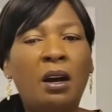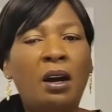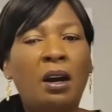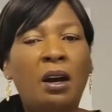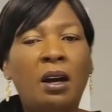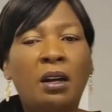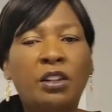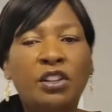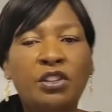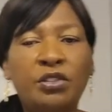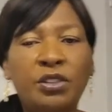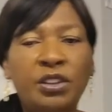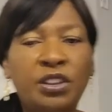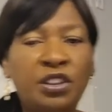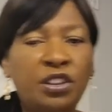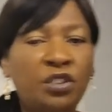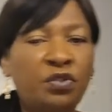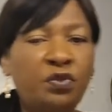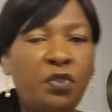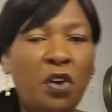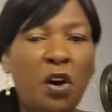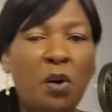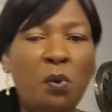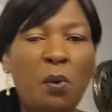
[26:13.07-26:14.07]
uh,
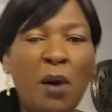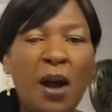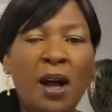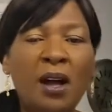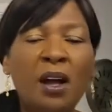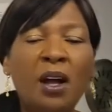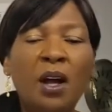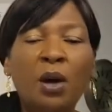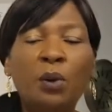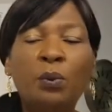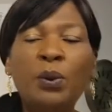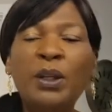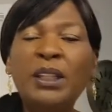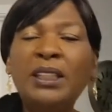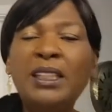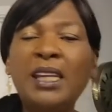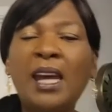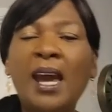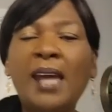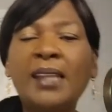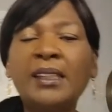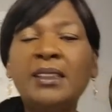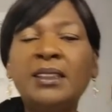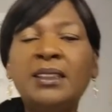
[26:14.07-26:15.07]
Christians for a while, we
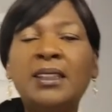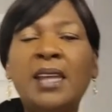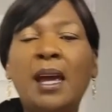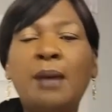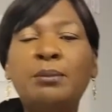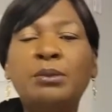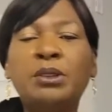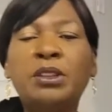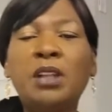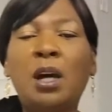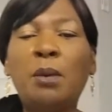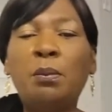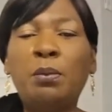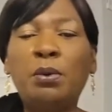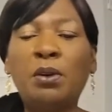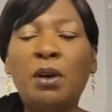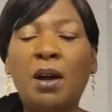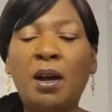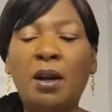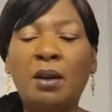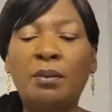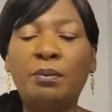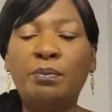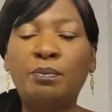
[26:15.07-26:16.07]
gotta stop
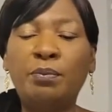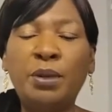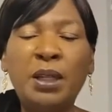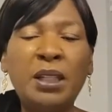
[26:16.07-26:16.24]
double um,